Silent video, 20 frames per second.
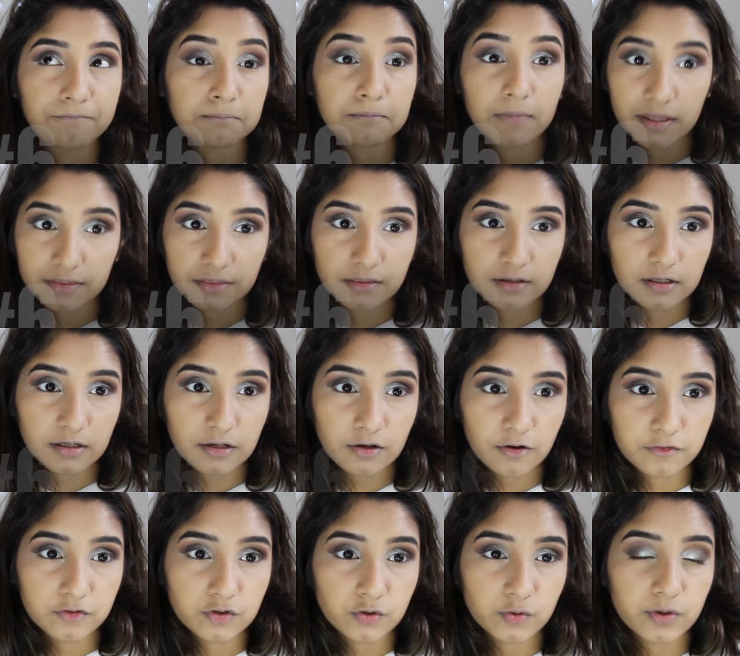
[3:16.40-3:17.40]
method
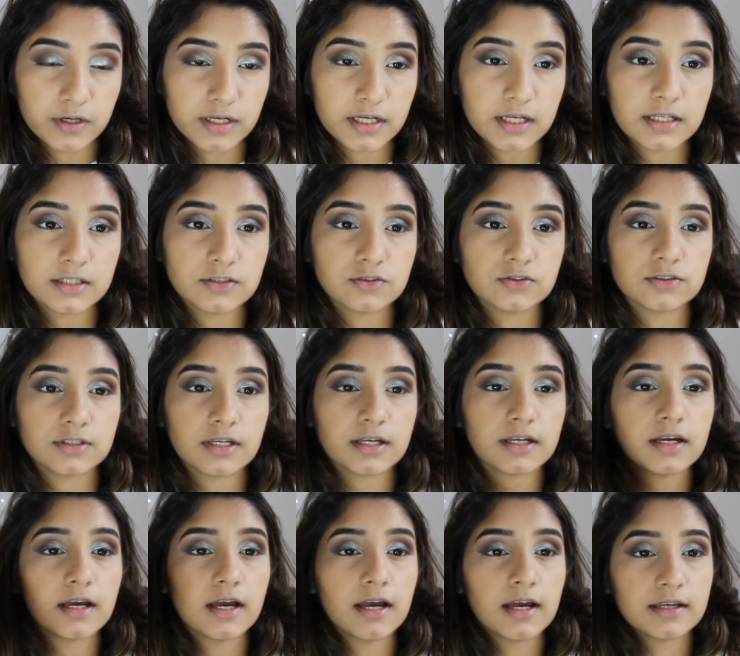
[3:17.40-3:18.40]
of doing it is
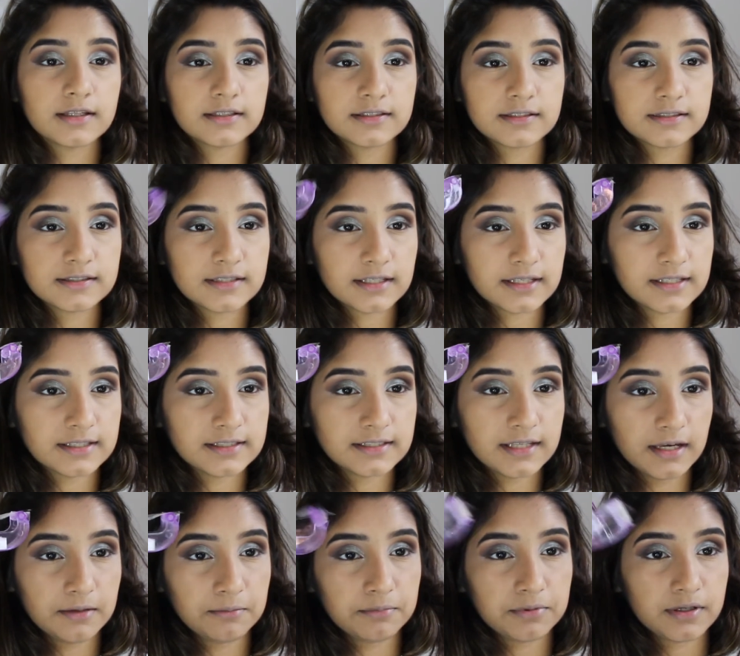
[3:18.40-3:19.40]
using sticky
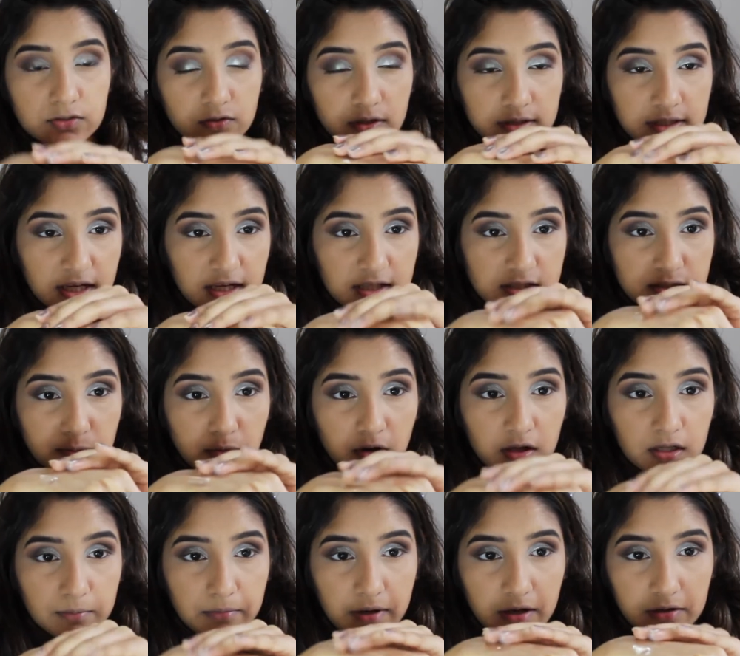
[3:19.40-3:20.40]
tape. So I take a
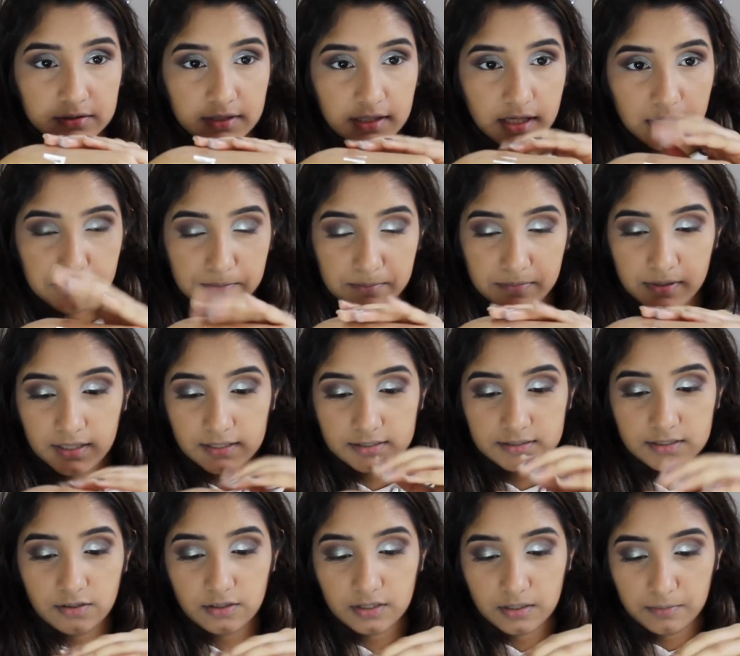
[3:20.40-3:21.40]
small amount and I
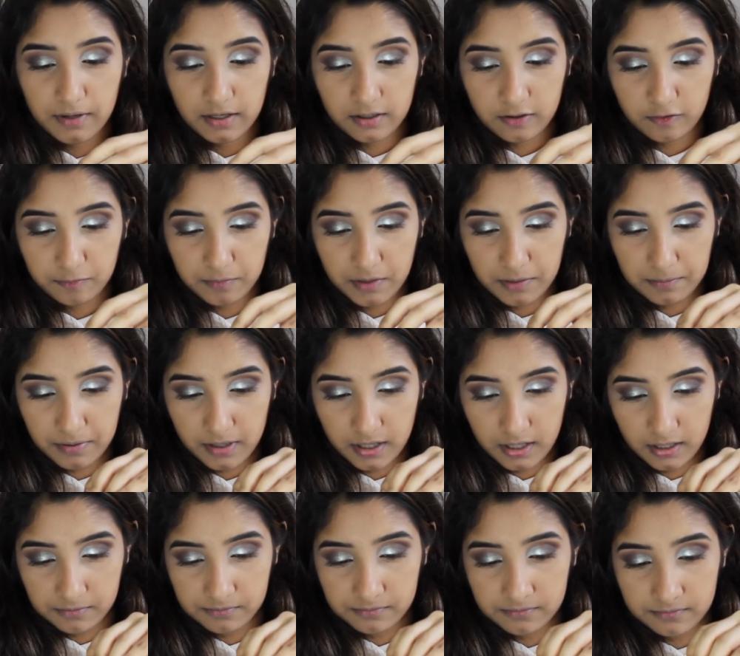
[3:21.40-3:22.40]
place it on the back of my
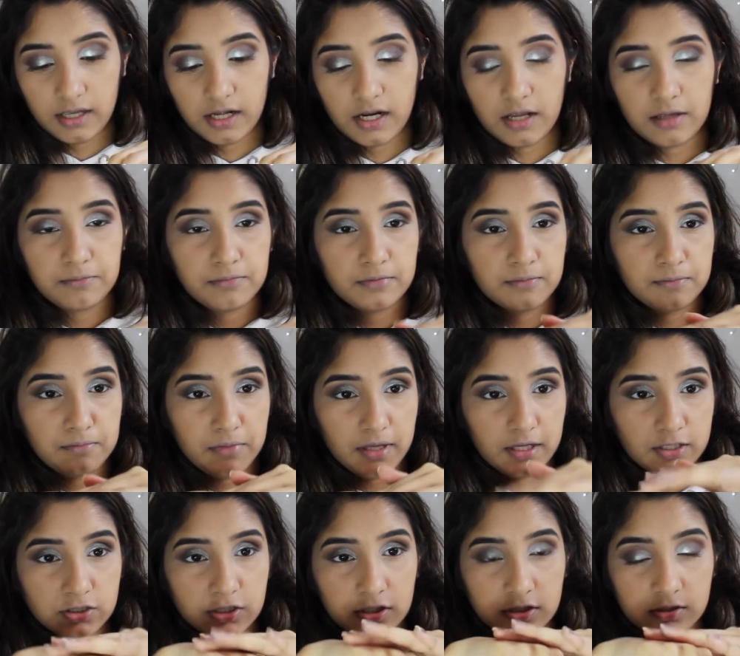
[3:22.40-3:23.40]
palm, and I
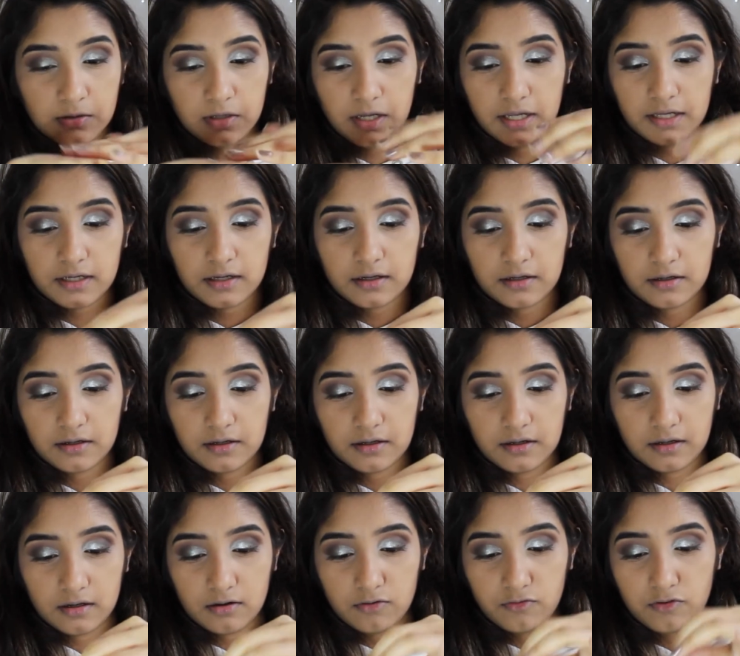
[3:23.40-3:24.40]
make sure to like
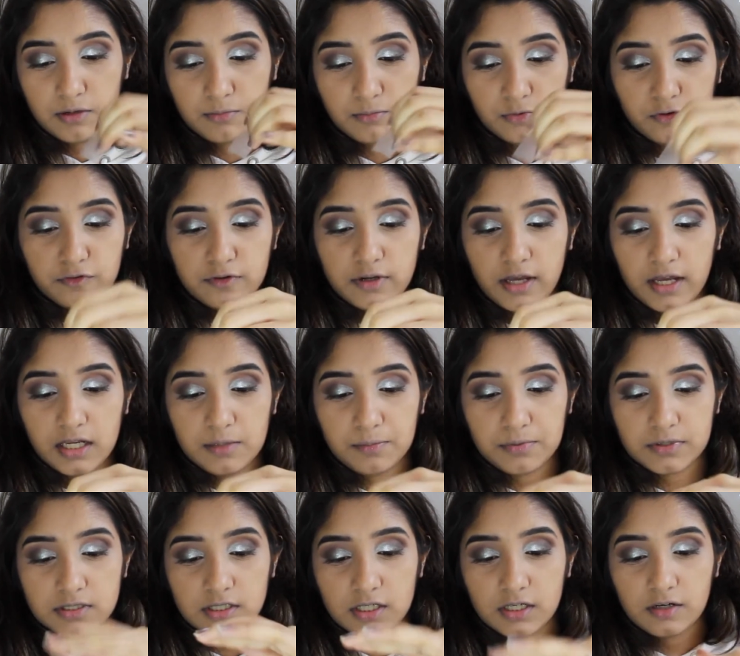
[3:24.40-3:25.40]
remove
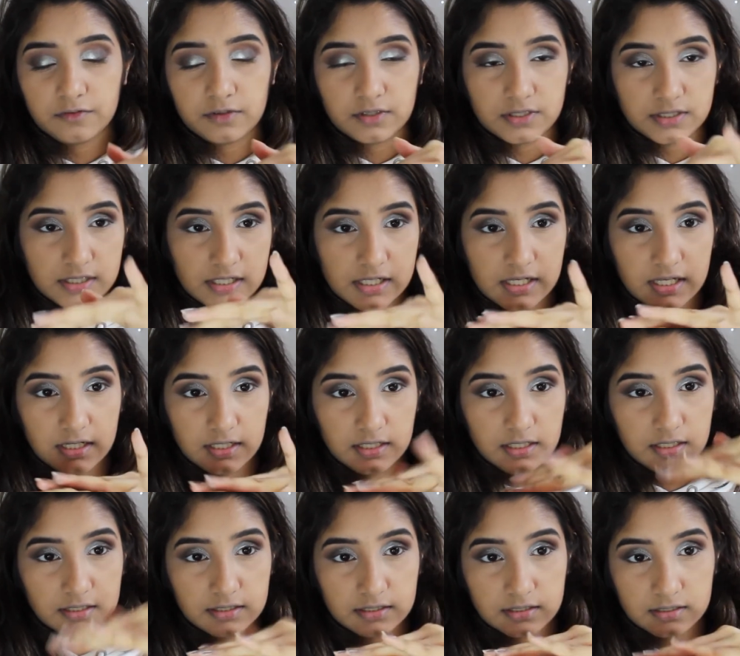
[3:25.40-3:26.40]
90% of the
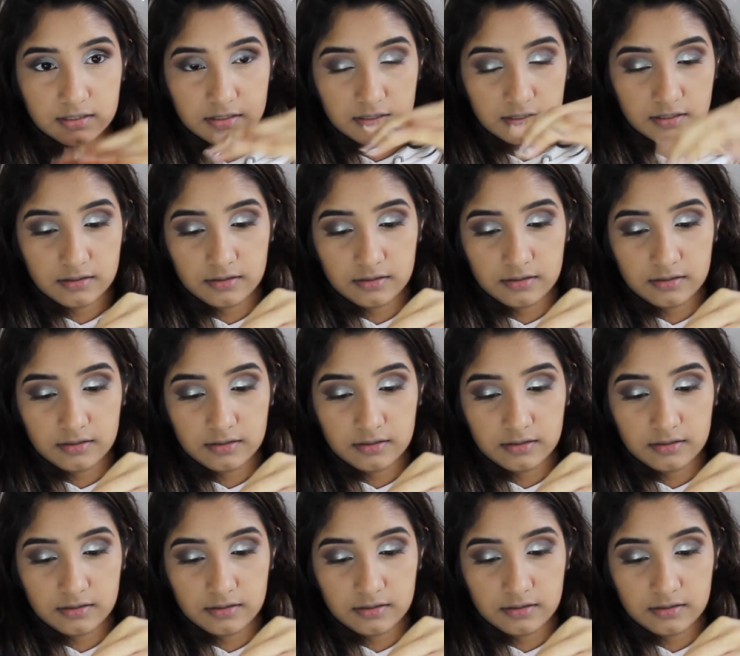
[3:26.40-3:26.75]
stickiness.